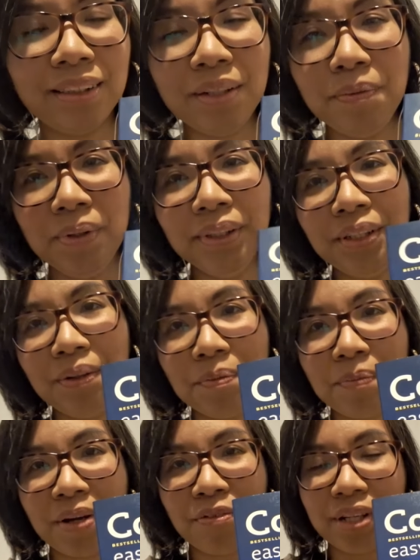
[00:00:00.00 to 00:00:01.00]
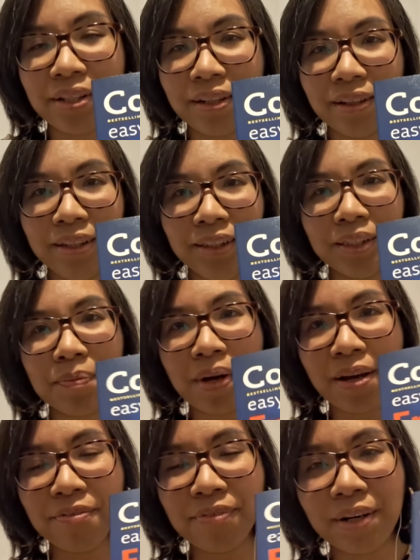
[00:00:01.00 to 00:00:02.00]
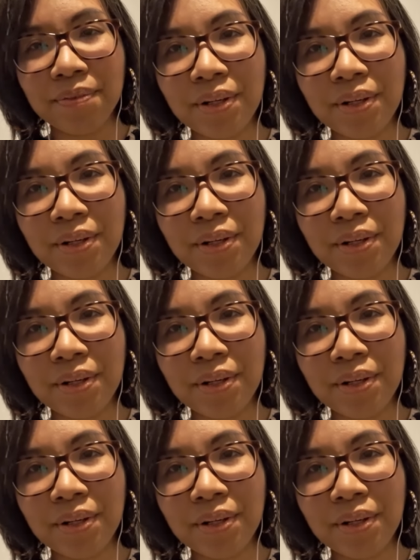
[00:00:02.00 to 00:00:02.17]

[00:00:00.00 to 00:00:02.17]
It wasn't on my reading list, but I found